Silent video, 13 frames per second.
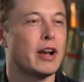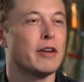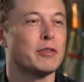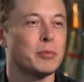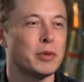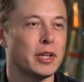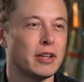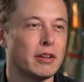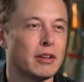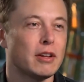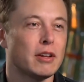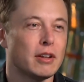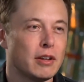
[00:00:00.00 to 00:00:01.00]
I'd have to be
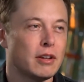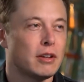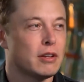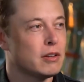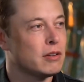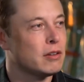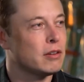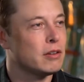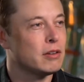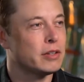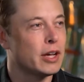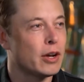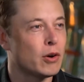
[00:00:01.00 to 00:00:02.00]

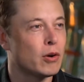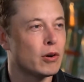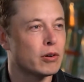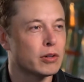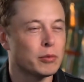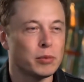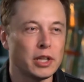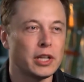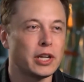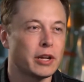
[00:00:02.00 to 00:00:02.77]
dead or completely